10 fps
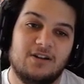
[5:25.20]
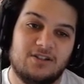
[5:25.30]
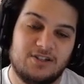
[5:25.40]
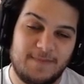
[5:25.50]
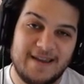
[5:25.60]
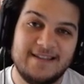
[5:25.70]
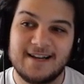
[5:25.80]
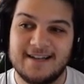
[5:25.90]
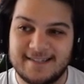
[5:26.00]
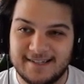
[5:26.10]
Space
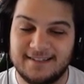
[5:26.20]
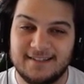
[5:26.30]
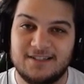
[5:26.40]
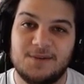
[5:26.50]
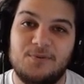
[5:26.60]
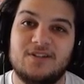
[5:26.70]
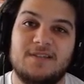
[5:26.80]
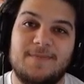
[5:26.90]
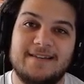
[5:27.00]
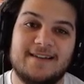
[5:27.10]
Godzilla, to put
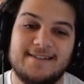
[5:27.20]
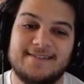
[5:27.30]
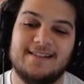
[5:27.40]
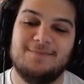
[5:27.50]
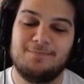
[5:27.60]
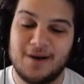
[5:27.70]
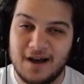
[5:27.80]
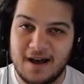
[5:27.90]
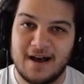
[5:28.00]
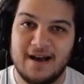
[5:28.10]
Space Godzilla
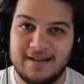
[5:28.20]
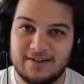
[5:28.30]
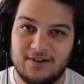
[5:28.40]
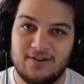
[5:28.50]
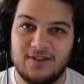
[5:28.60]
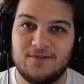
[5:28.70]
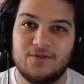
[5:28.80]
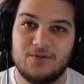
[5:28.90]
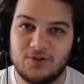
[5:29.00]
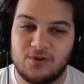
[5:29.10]
behind Earth
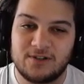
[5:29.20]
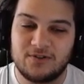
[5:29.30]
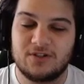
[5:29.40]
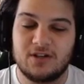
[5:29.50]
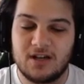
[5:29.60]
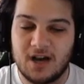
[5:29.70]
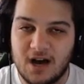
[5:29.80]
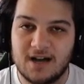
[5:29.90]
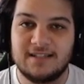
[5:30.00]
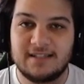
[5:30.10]
for those crystals to
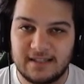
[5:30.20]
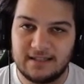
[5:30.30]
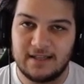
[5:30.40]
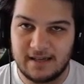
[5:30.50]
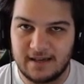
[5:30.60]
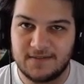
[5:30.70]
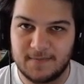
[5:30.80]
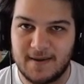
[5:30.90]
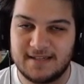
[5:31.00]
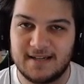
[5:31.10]
constantly give
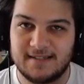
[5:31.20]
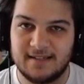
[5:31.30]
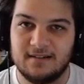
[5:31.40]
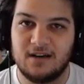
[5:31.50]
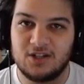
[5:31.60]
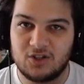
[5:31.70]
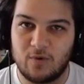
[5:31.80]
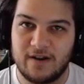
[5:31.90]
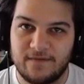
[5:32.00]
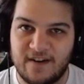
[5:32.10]
Space Godzilla a
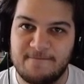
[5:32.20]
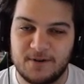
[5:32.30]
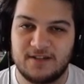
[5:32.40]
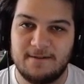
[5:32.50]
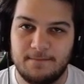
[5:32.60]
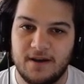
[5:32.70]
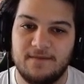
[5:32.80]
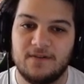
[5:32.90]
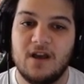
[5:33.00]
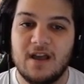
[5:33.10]
25%
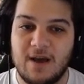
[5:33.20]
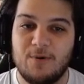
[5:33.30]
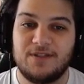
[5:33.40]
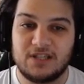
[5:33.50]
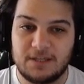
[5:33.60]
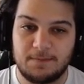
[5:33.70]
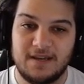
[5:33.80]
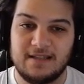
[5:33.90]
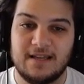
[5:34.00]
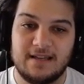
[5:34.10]
buff. And with the
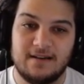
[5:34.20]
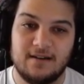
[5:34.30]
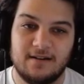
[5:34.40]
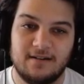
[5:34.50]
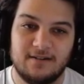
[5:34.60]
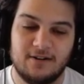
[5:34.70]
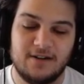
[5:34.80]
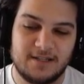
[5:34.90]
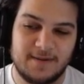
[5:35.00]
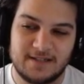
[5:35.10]
speed that, or
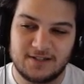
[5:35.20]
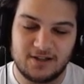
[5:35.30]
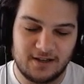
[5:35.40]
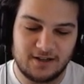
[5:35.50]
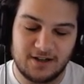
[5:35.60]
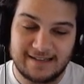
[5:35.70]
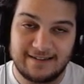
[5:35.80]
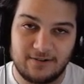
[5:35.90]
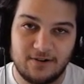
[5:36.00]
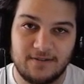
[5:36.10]
not Space Godzilla,
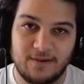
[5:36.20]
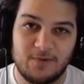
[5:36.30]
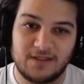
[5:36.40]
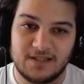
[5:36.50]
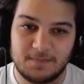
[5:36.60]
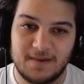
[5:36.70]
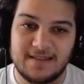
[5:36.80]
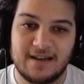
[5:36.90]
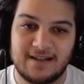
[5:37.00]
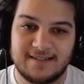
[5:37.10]
Godzilla Earth, and with the
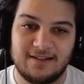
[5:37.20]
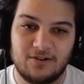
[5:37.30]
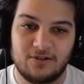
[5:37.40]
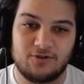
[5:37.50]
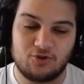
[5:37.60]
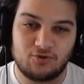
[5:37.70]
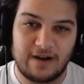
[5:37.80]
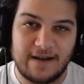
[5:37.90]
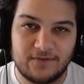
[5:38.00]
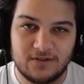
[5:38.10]
speed that Godzilla Earth
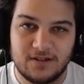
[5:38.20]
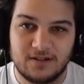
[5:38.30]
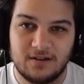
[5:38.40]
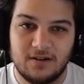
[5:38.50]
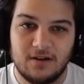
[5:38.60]
travels,